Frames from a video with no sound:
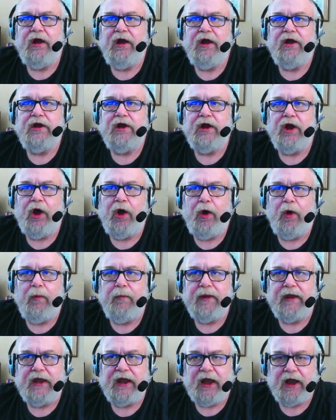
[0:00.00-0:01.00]
to
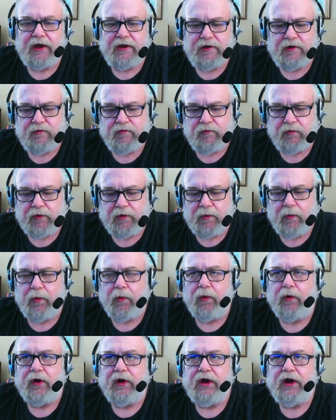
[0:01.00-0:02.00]
OBS
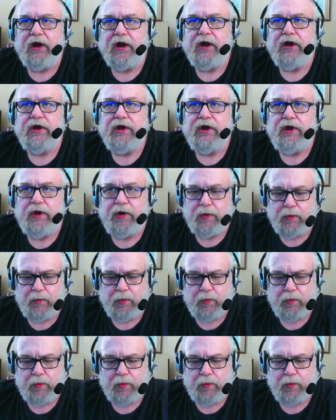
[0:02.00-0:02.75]
Record 2.